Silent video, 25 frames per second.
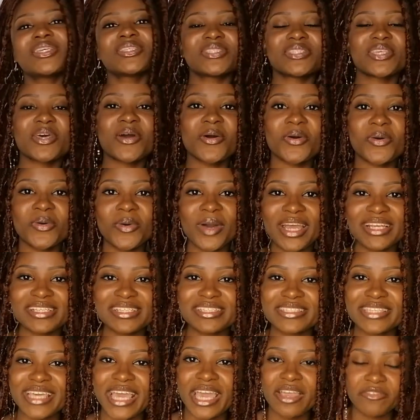So I
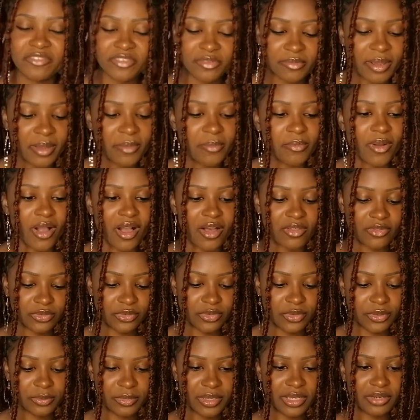just came from my
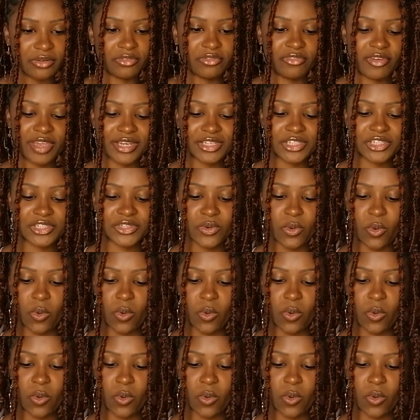bathroom and fetched